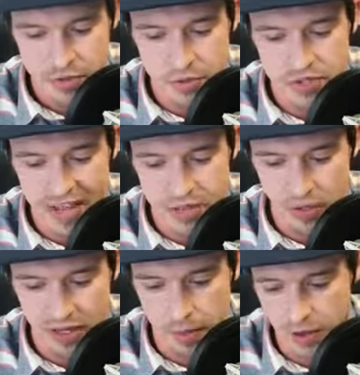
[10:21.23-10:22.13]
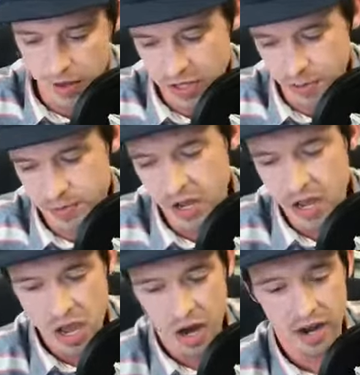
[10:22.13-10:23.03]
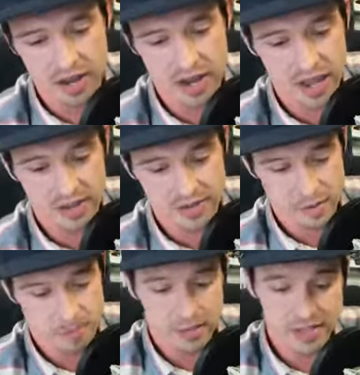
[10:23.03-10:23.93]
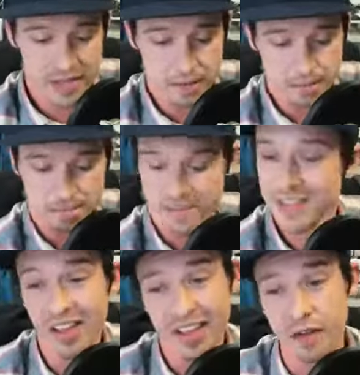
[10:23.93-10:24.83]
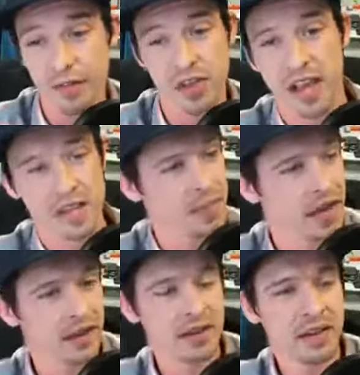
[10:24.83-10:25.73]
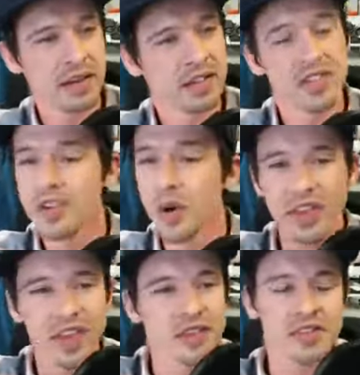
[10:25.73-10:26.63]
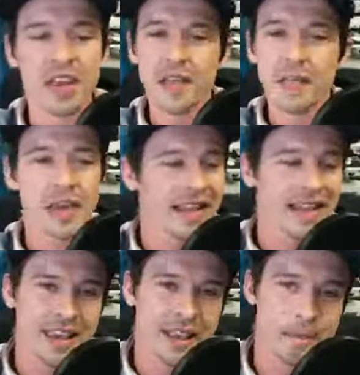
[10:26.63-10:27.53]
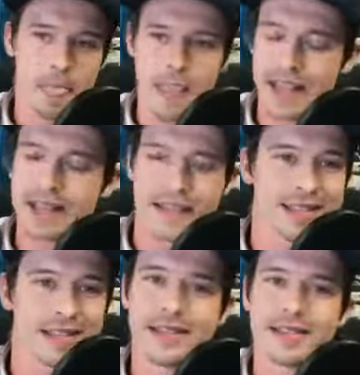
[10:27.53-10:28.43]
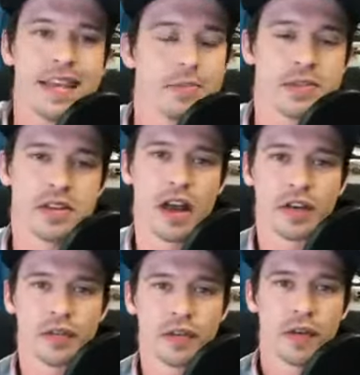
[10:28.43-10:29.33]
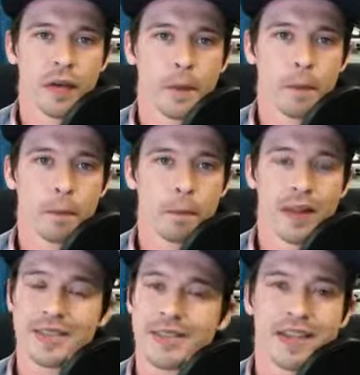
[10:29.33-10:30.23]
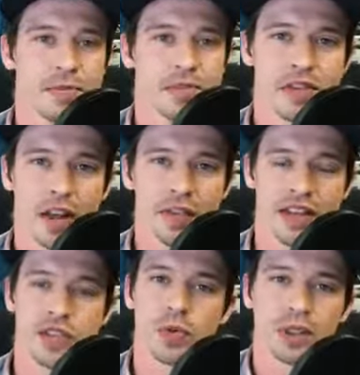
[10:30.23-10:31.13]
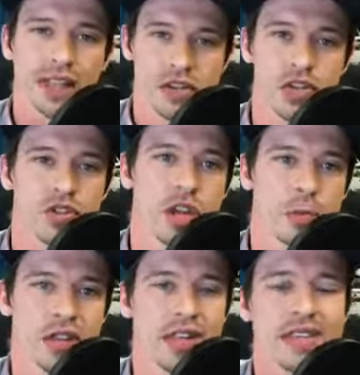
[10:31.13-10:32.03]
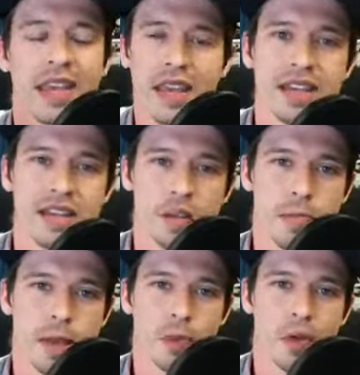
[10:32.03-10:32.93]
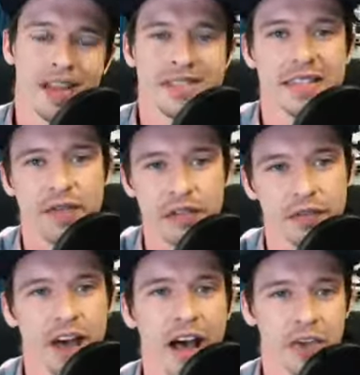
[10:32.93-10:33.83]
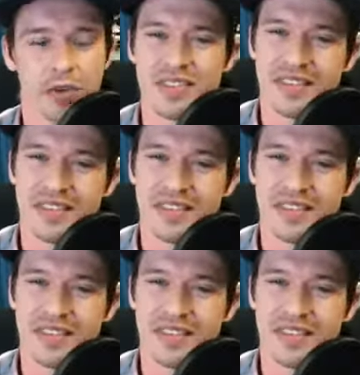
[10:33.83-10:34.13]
Suzanne's working on partnerships. All right, you guys, that's it. That's all I got for you guys, man. Just know this, that like, it's the same stuff. It's the same stuff. It's relationships. It's connecting to people. It's giving value.